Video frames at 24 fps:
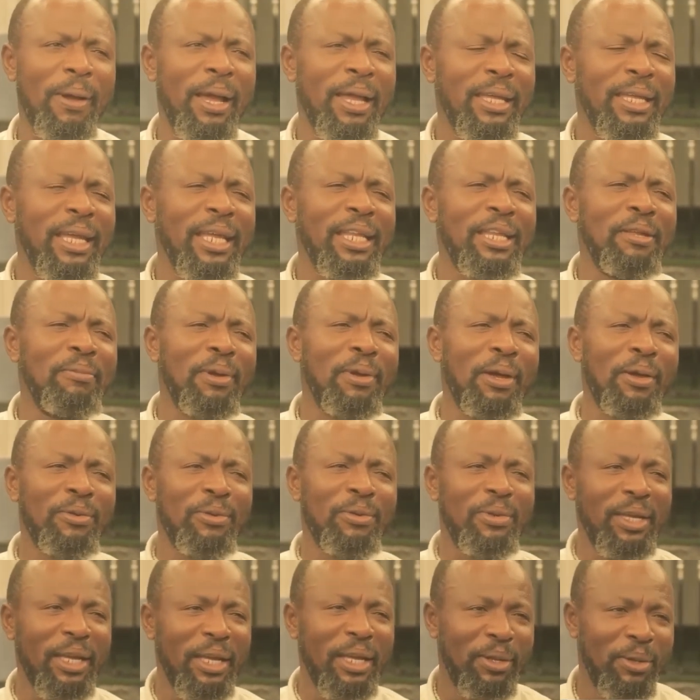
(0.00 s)
But yet the
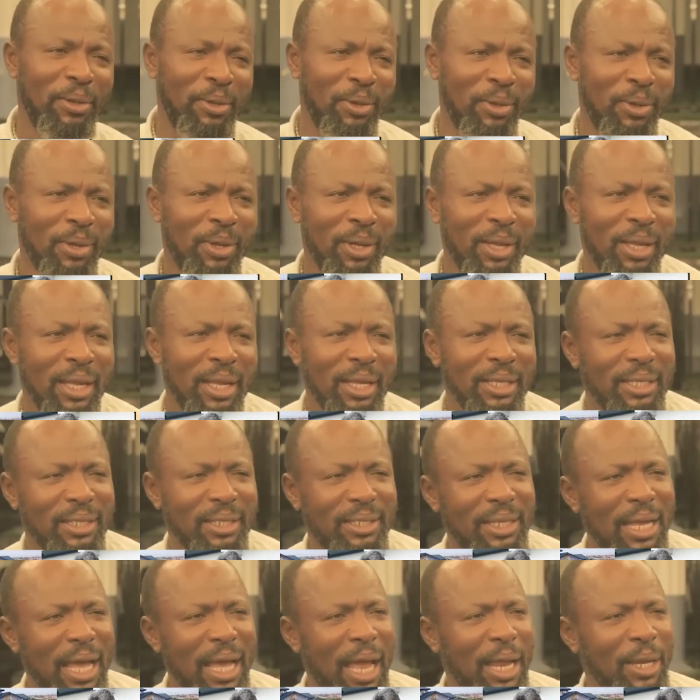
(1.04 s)
baby you know
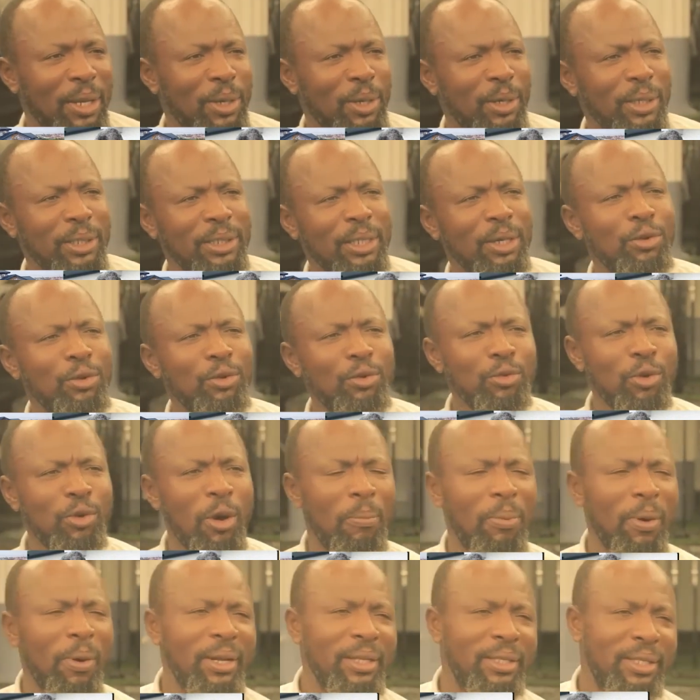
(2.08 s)
to see I know you
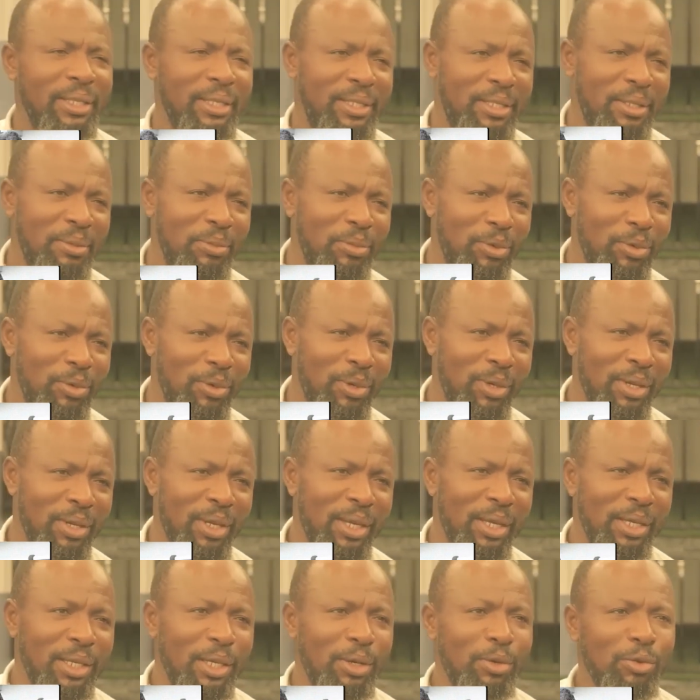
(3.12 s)
who are politics mu,
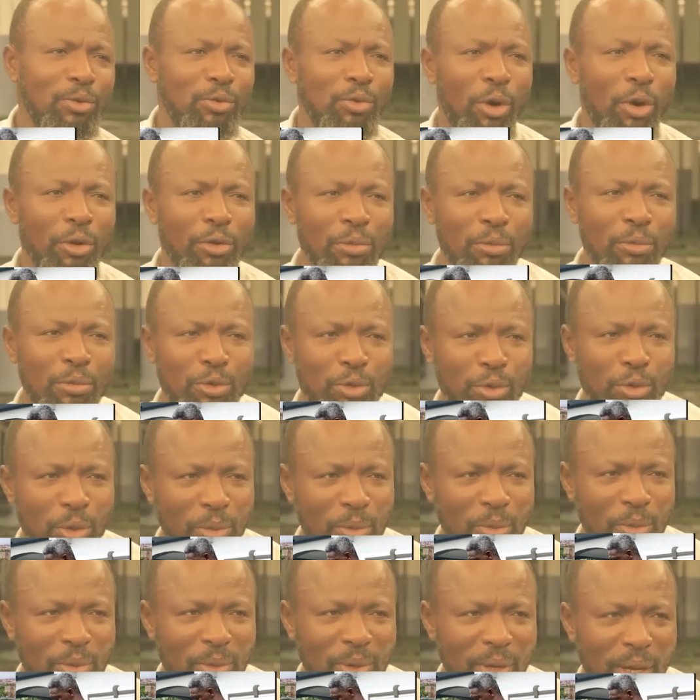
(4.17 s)
you who are new
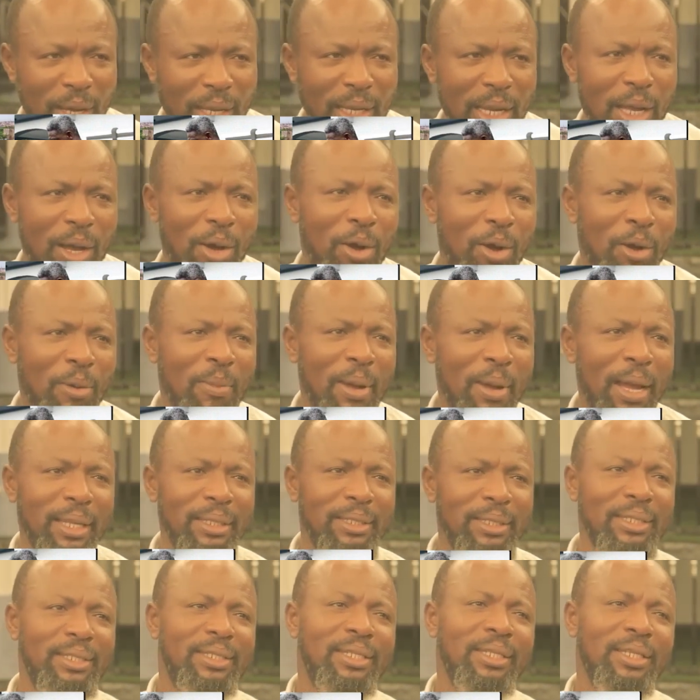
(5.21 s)
to mu and all
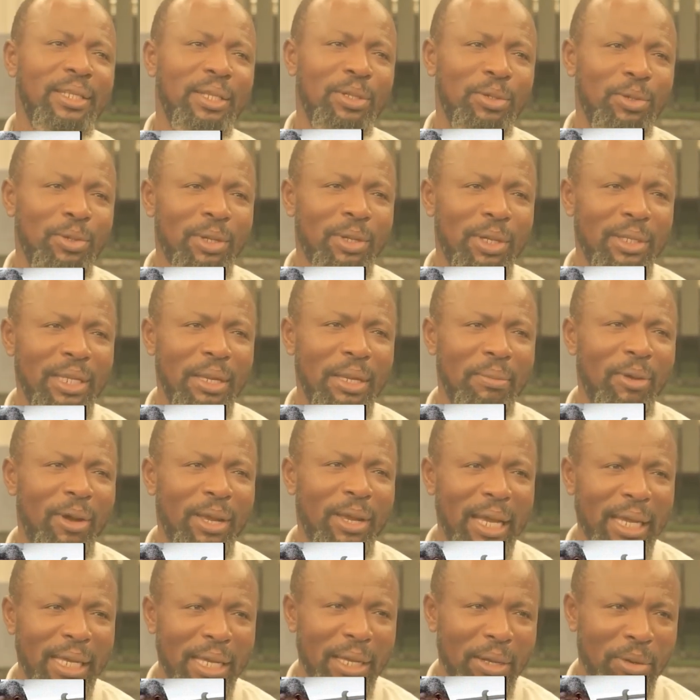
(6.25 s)
my tis in the
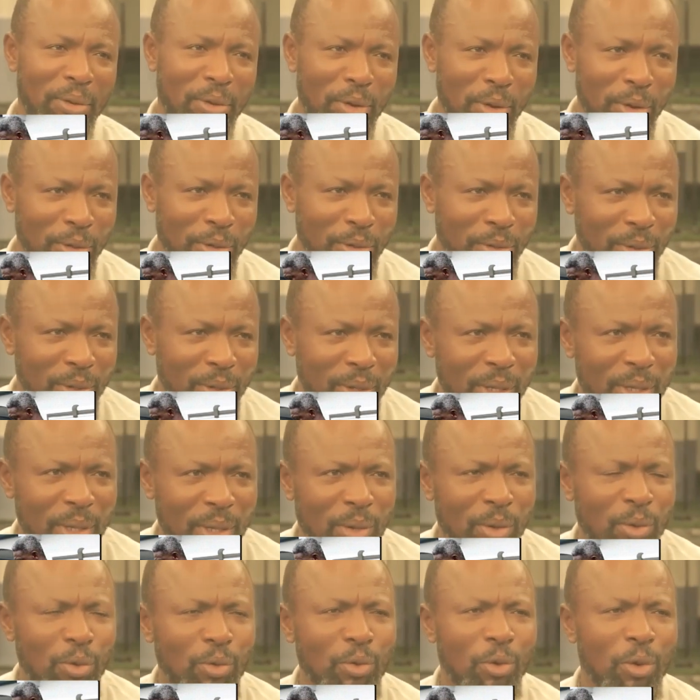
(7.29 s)
moya can corner
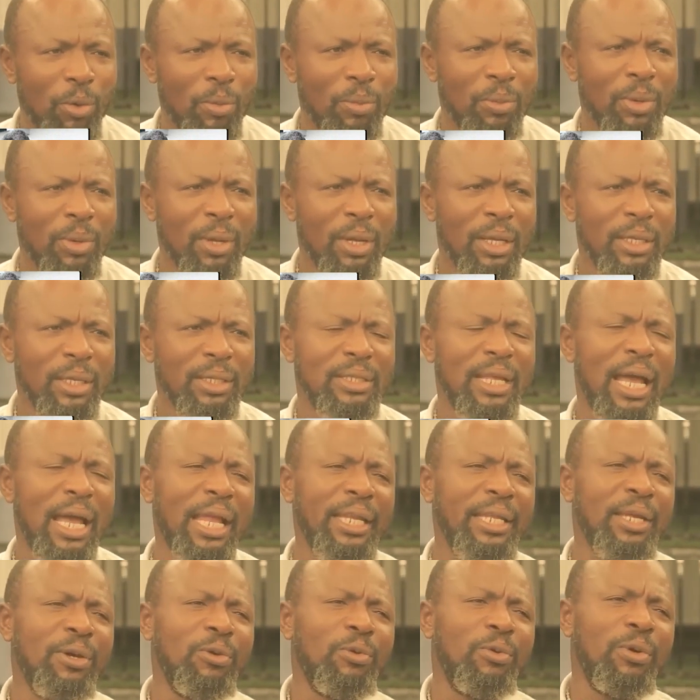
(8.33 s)
who
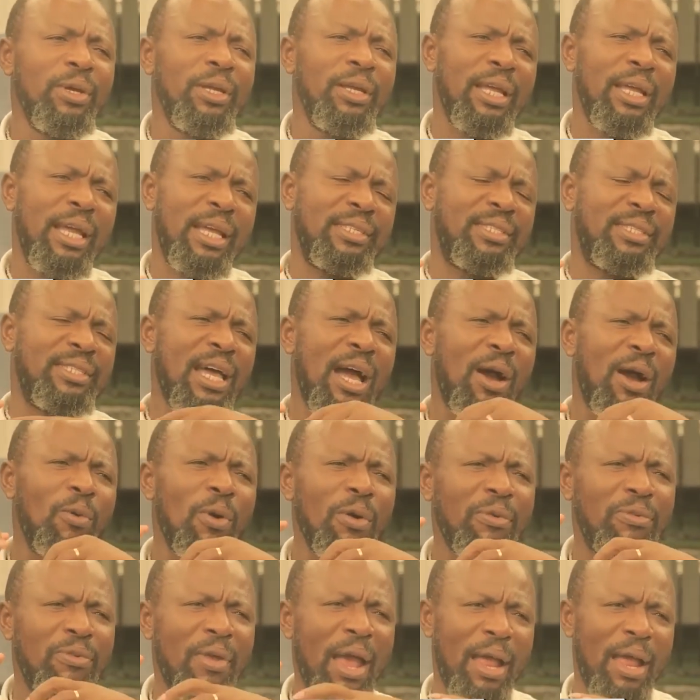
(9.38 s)
sadi we a
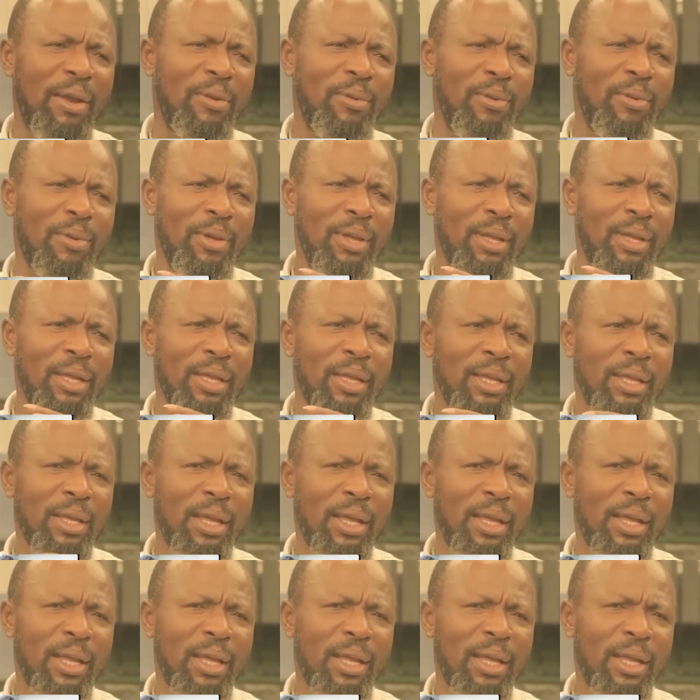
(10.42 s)
saw we channel.